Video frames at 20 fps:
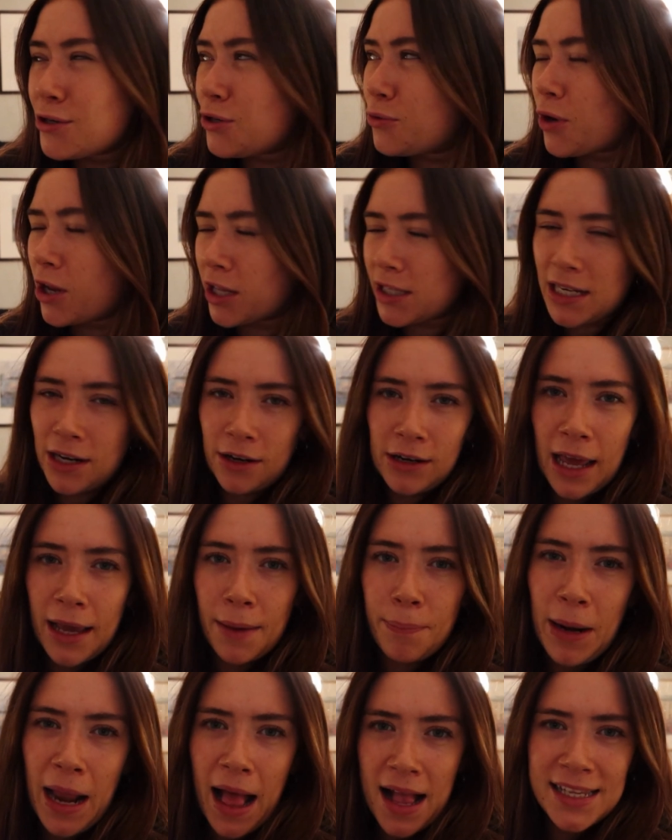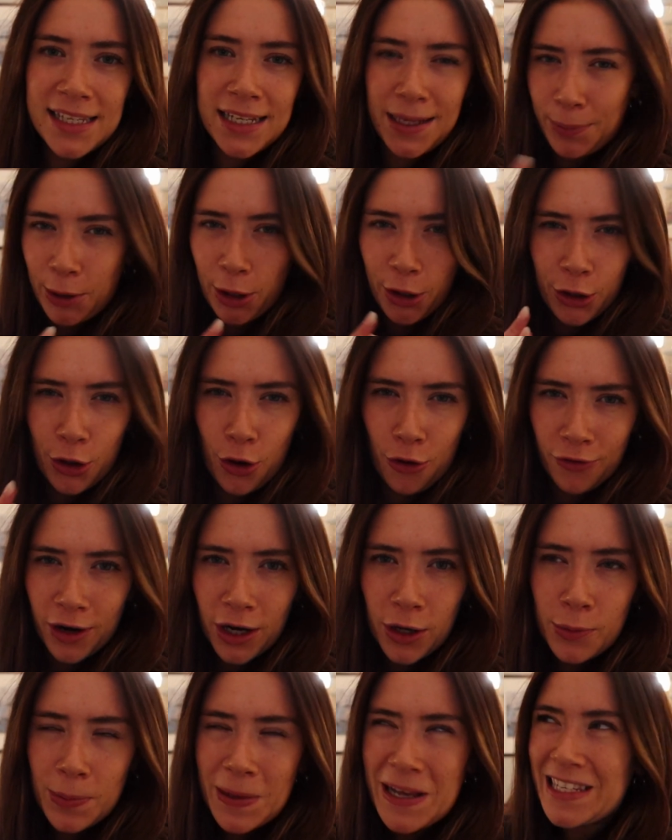also don't want it to look like plastic balloon
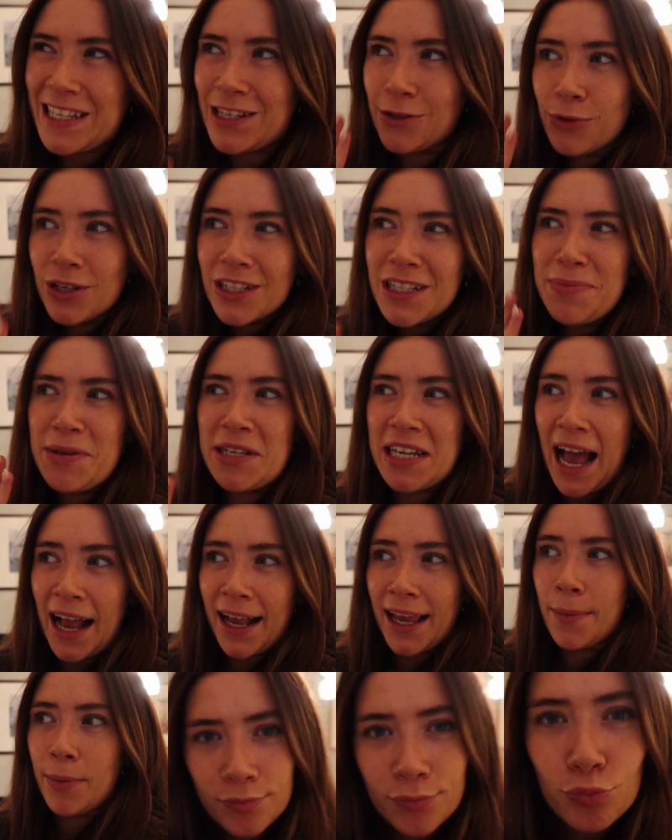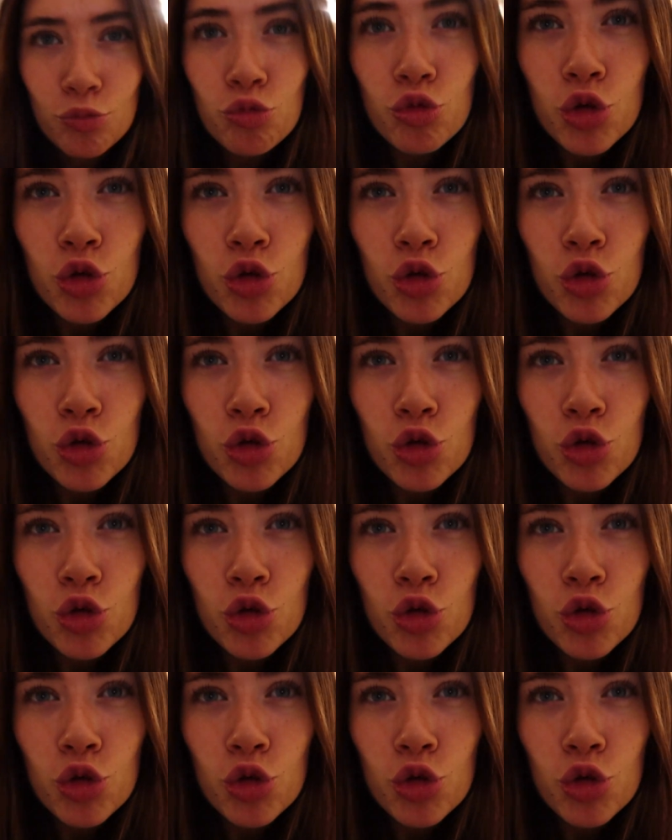overload because I don't want it to be tacky.